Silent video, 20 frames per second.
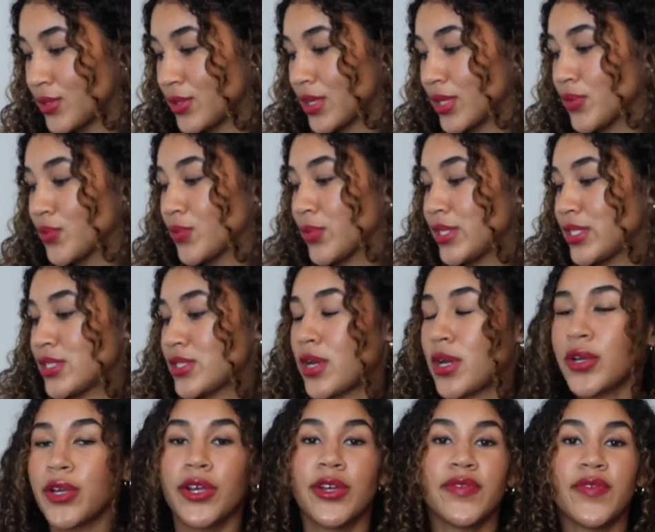you can
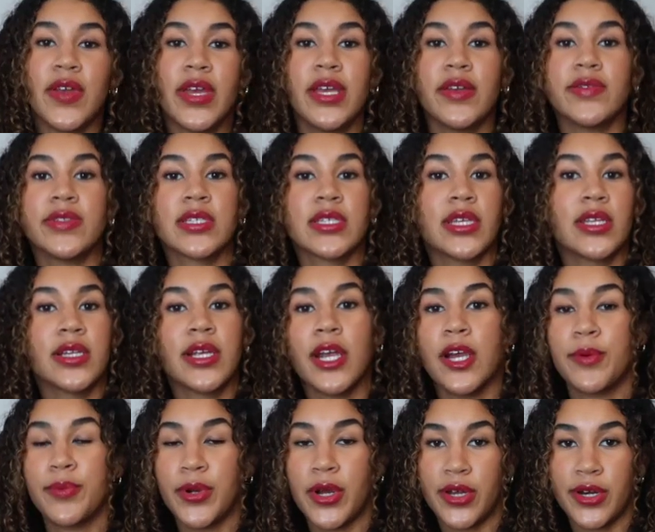restock her fave
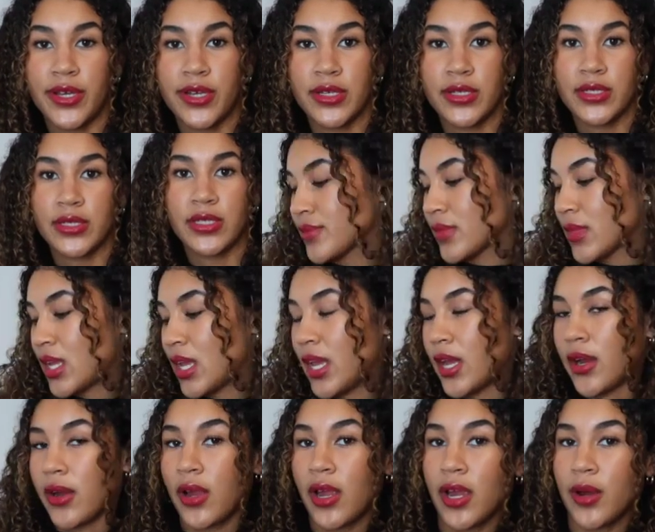skincare products,
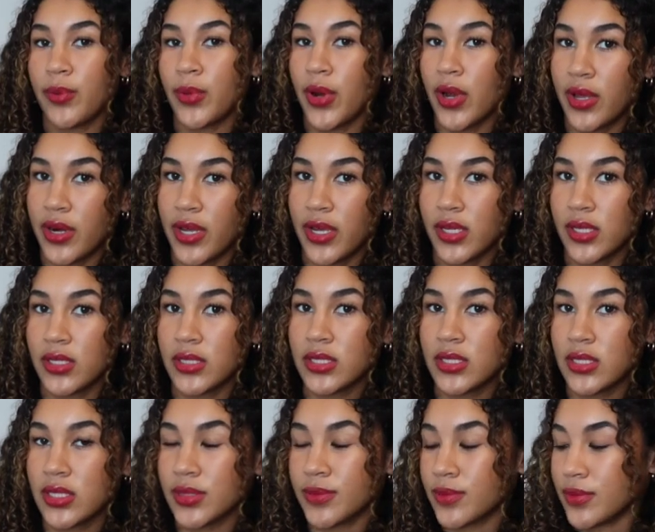hair care
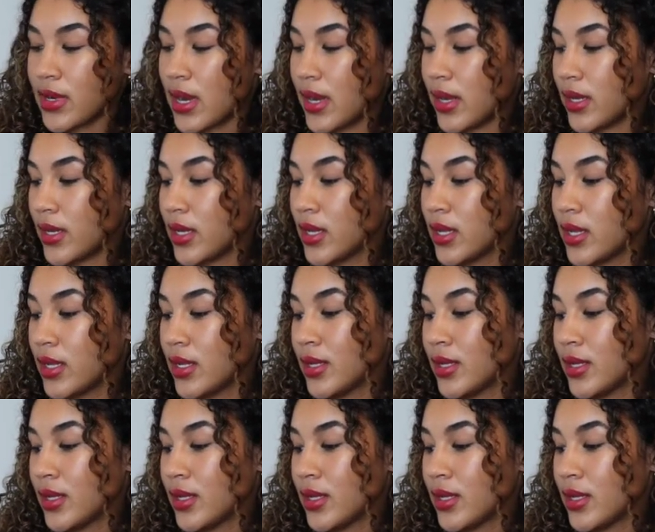products, right?